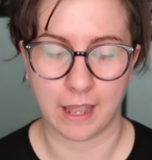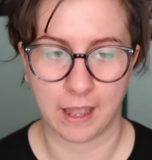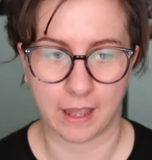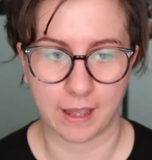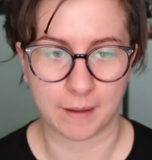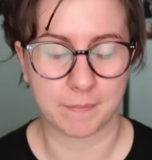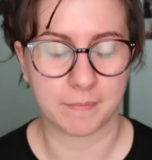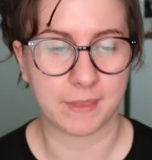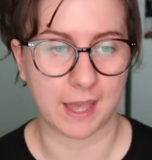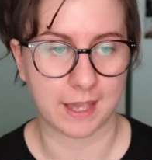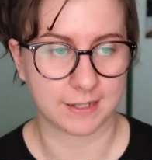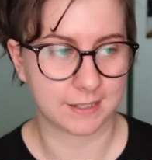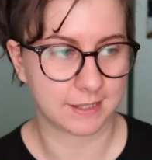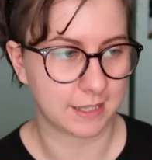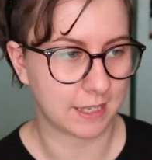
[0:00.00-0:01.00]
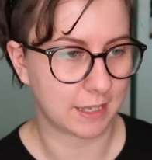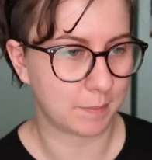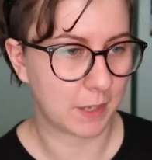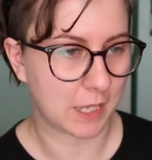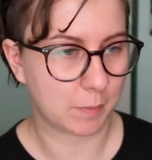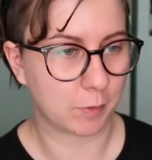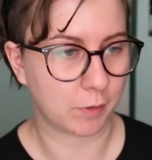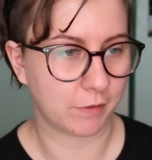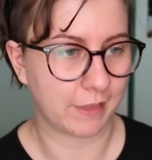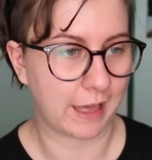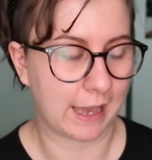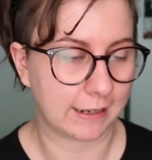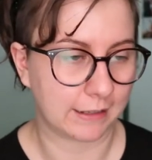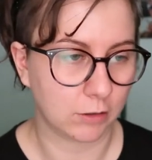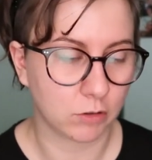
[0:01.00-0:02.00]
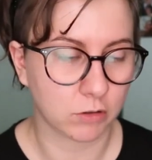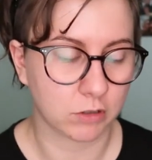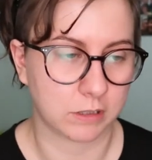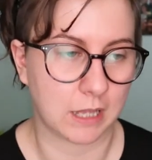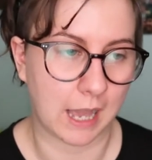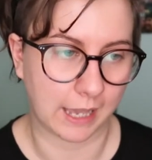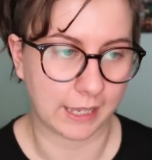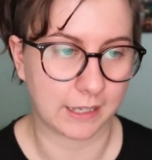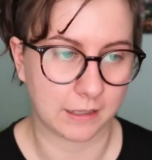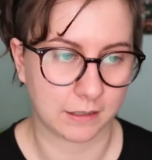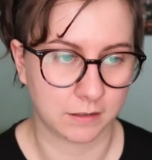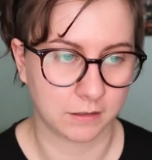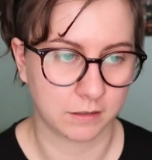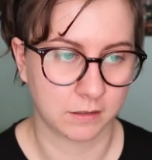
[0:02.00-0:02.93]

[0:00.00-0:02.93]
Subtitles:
There's the people that look like,